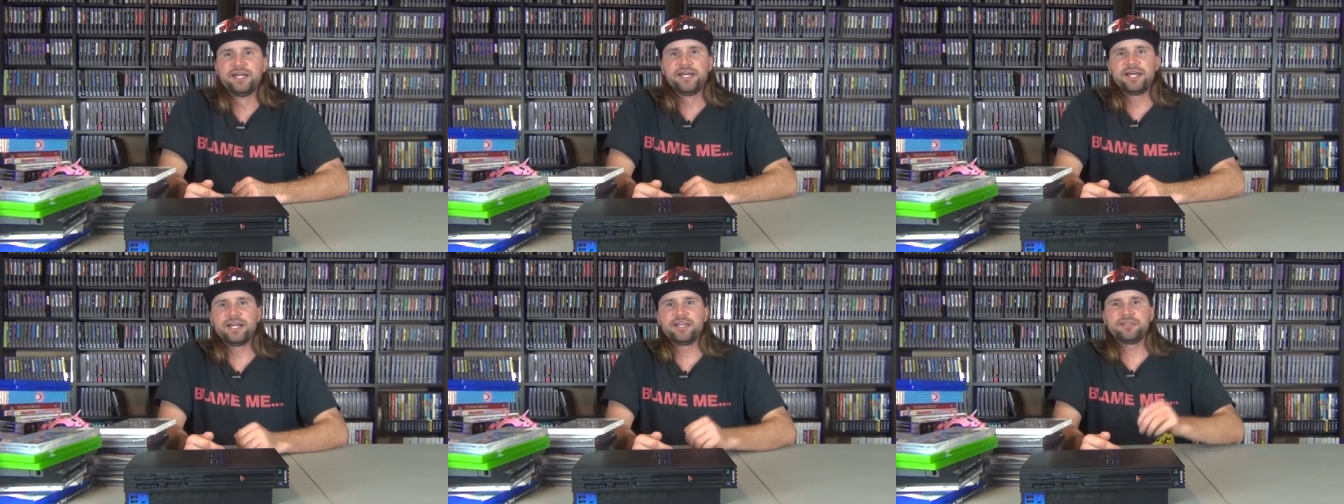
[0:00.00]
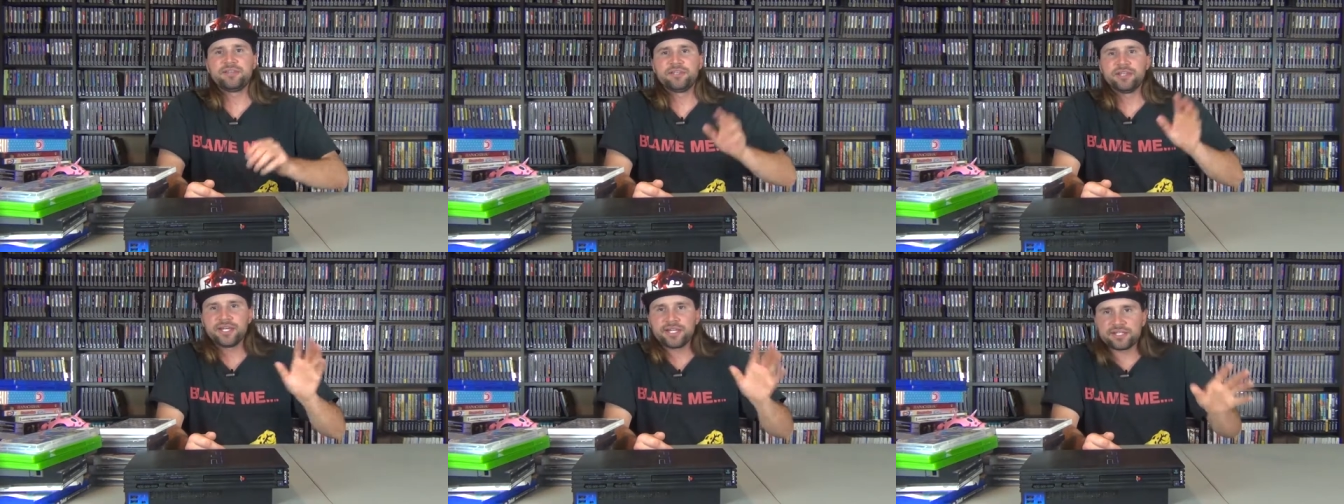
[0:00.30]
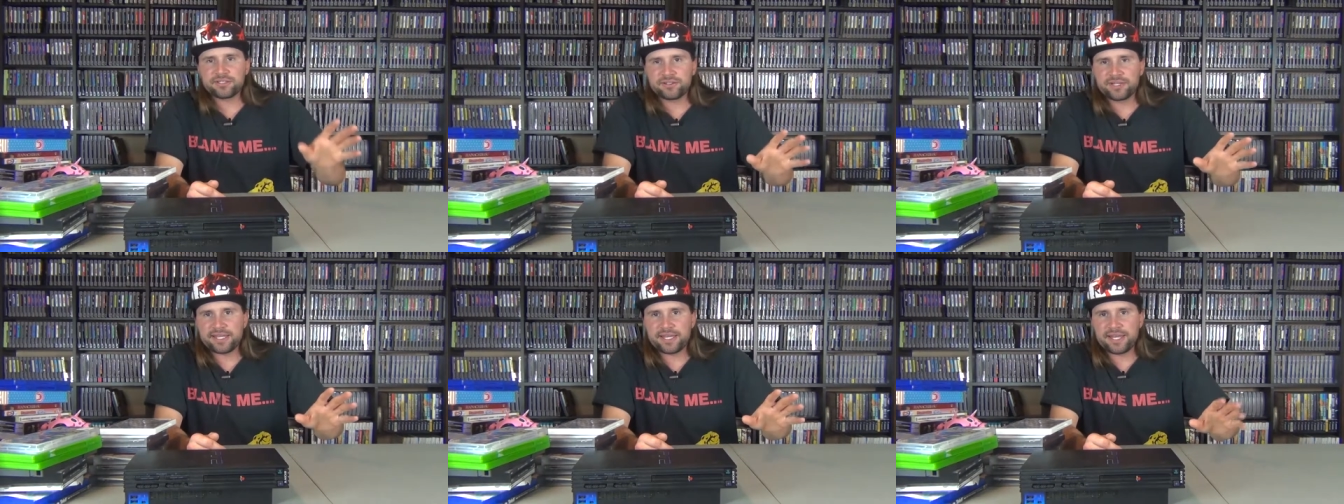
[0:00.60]
And
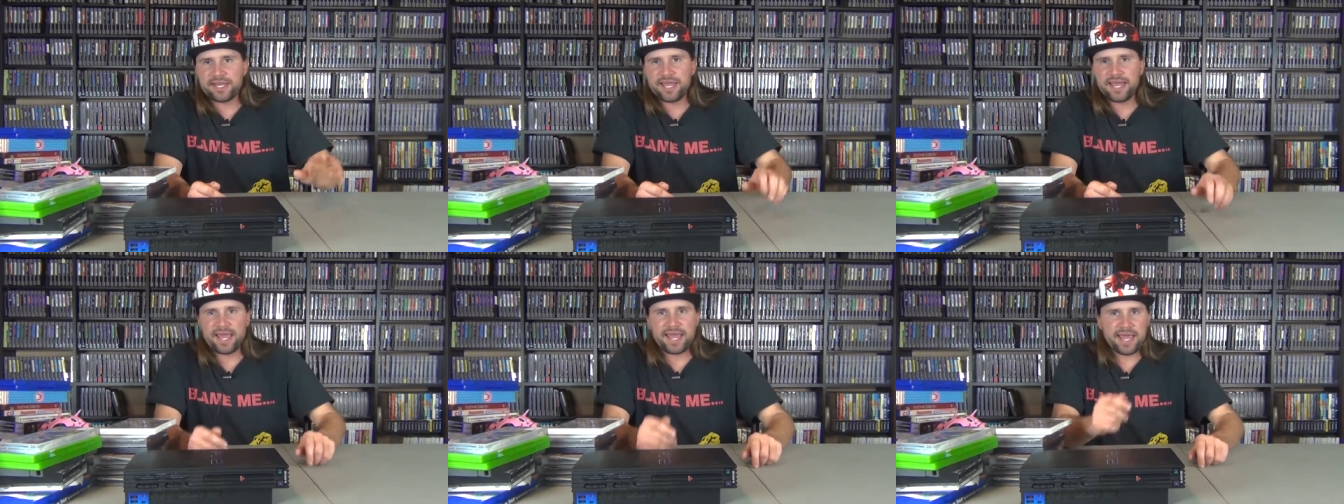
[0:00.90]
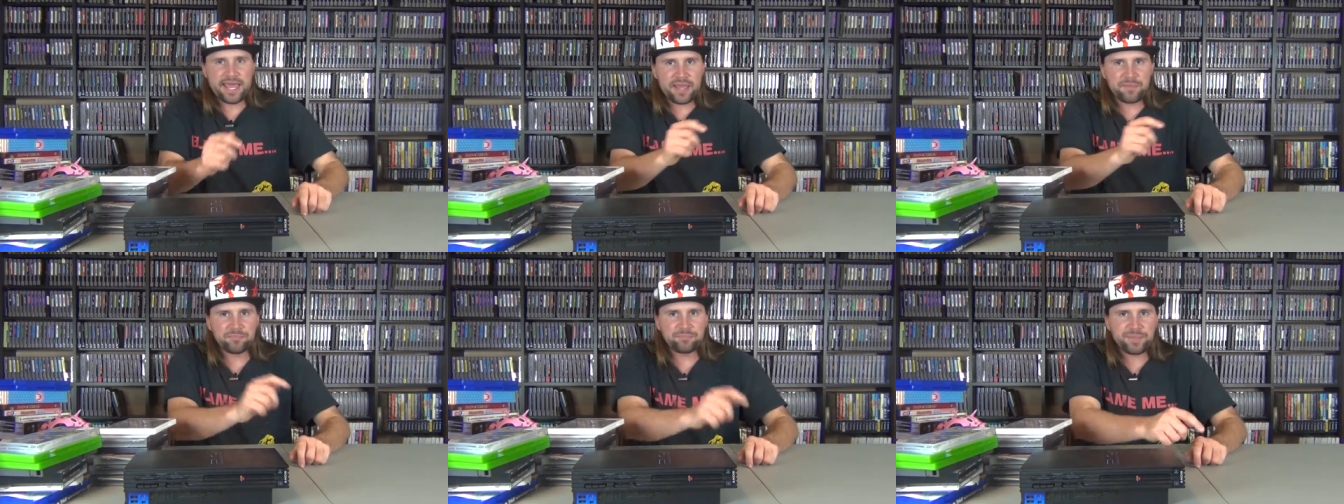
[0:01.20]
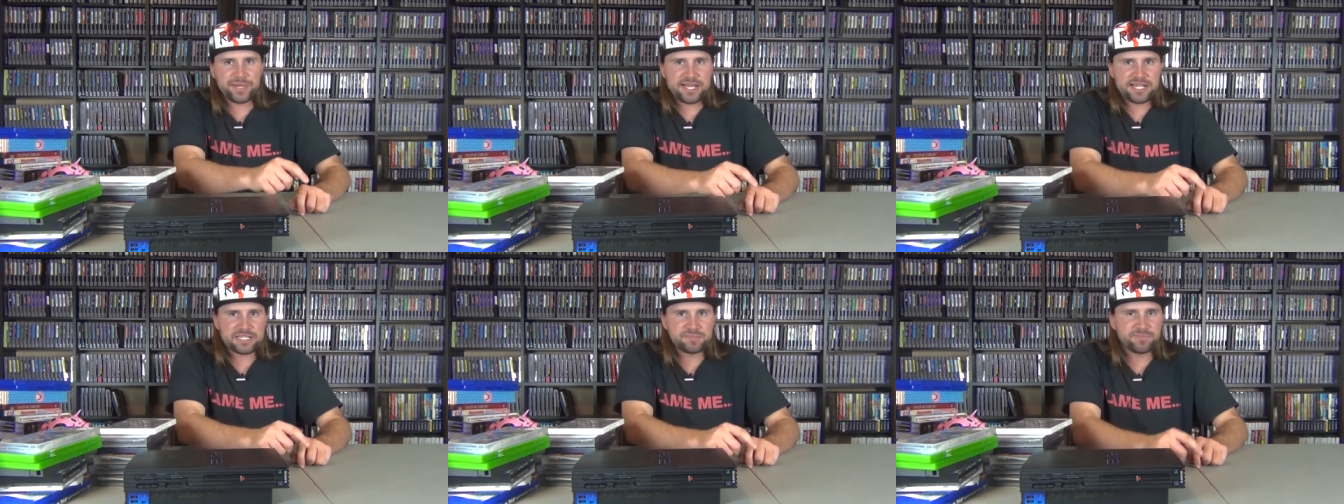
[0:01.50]
luckily, at
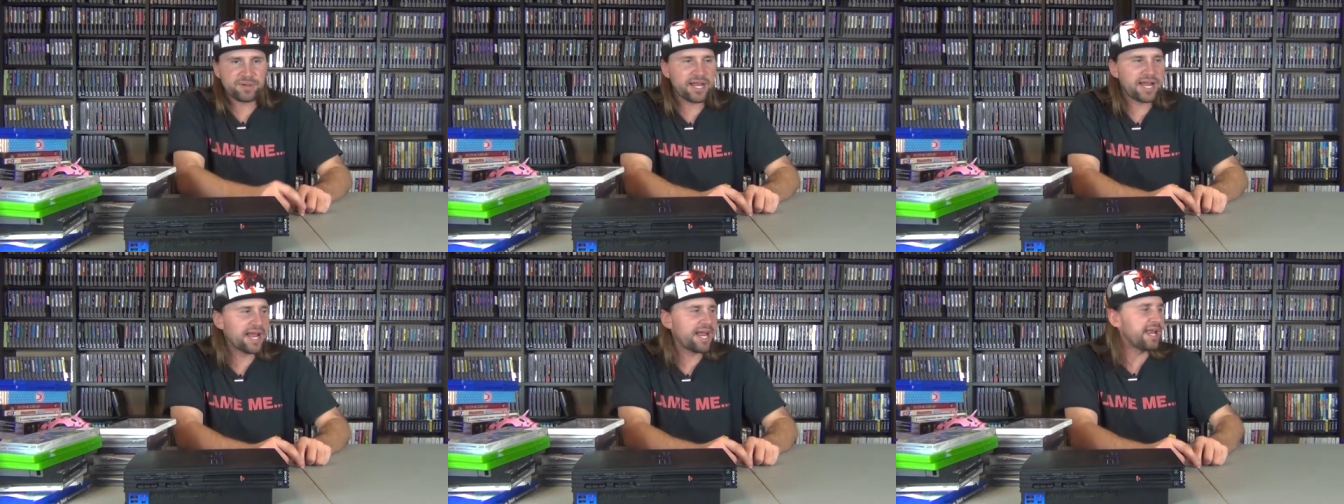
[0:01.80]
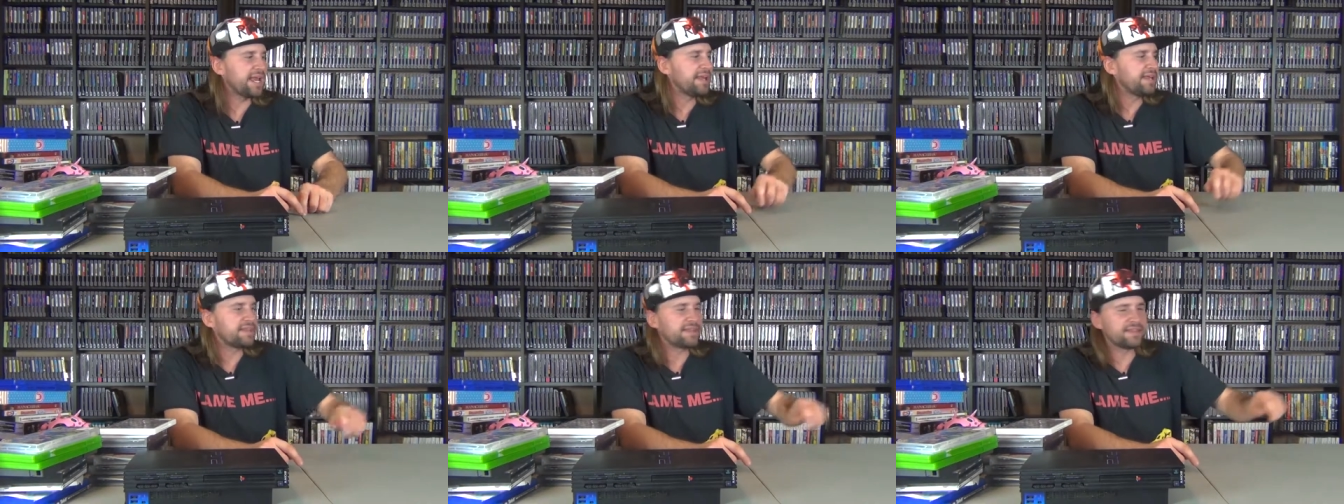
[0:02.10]
Best Buy,